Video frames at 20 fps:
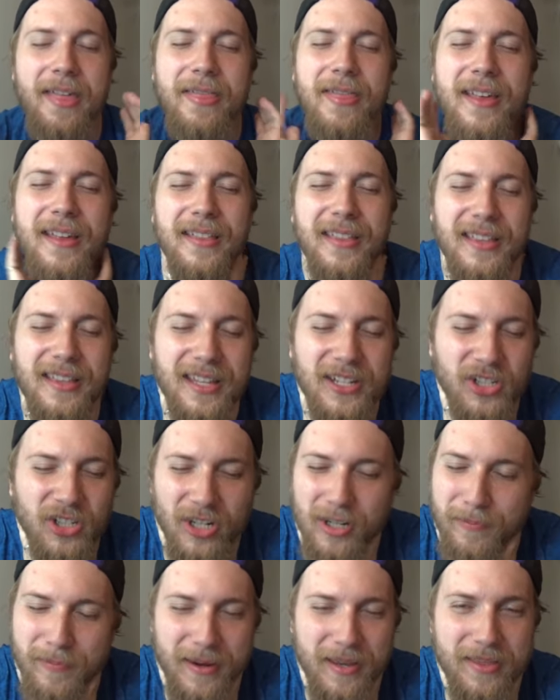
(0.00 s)
They
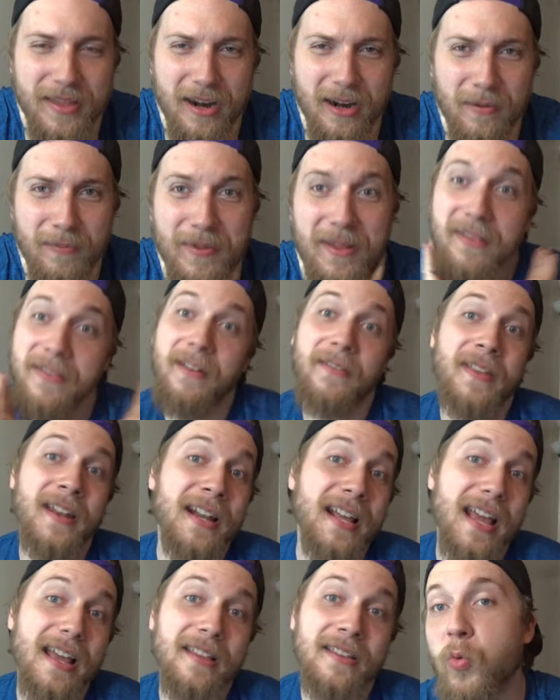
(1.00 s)
shouldn't be in there. But then
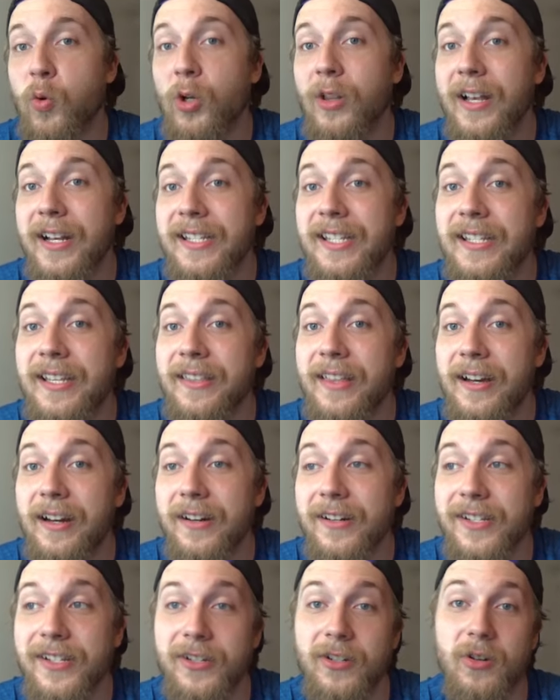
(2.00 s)
again, Rolex is in
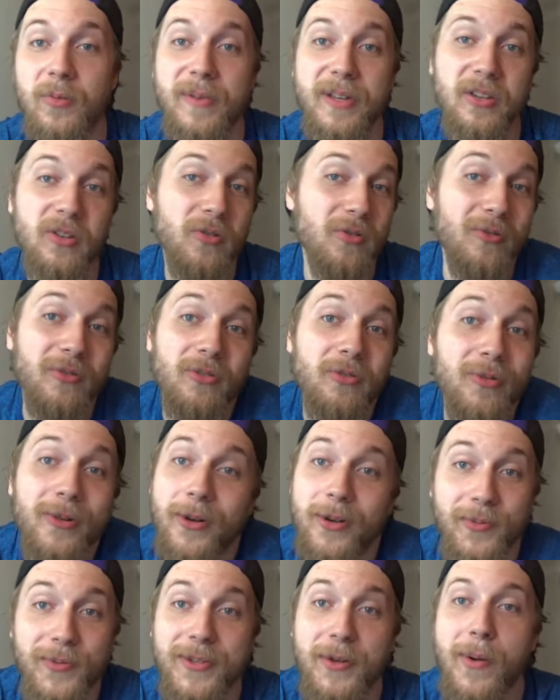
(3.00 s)
there, so I mean, who
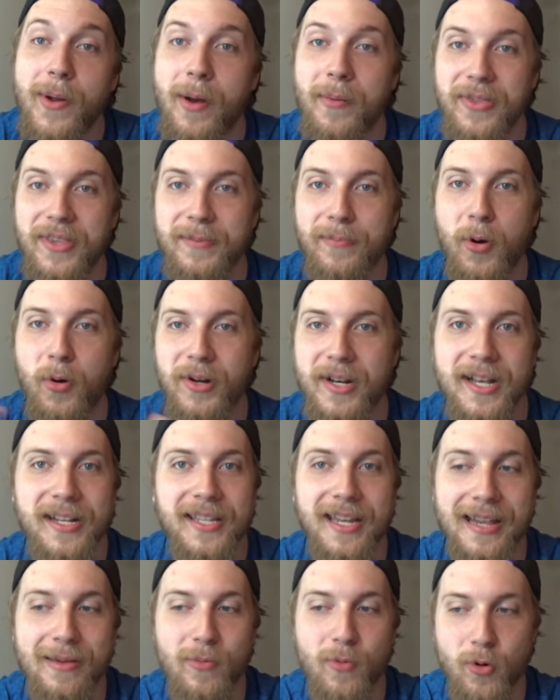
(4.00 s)
knows what's going on with this
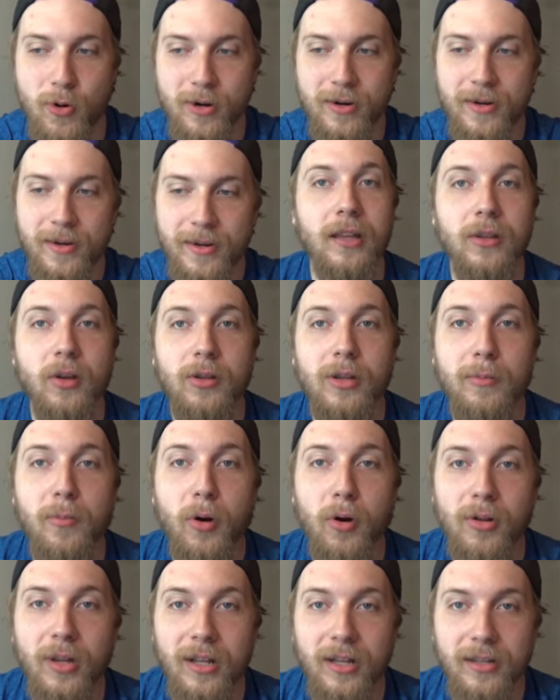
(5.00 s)
Pokedex anymore?
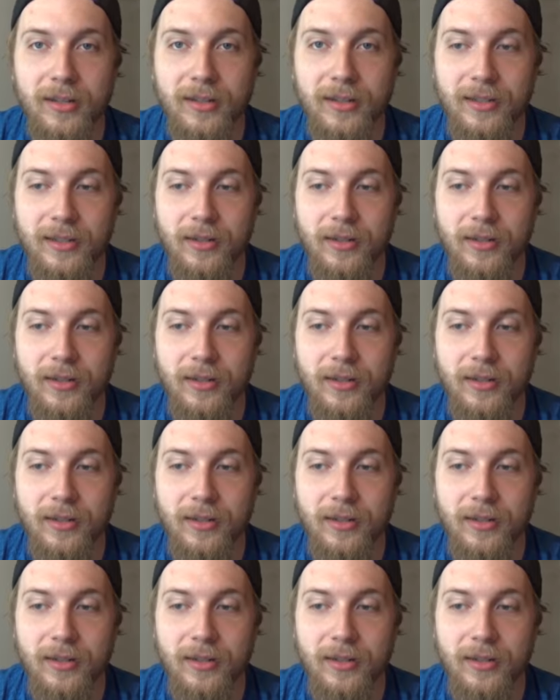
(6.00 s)
Alomomola,